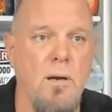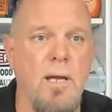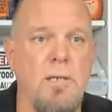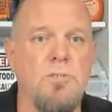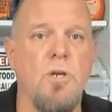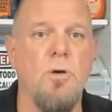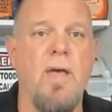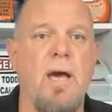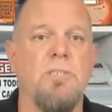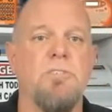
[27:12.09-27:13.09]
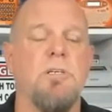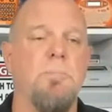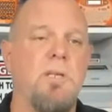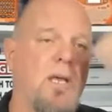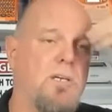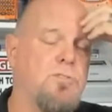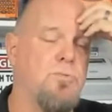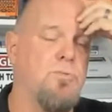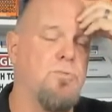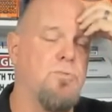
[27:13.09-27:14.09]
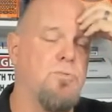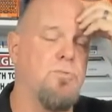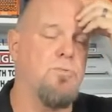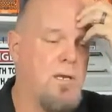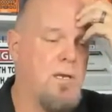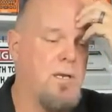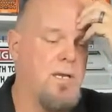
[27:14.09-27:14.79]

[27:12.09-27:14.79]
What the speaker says: All right, so that is going to be next week. Kelly,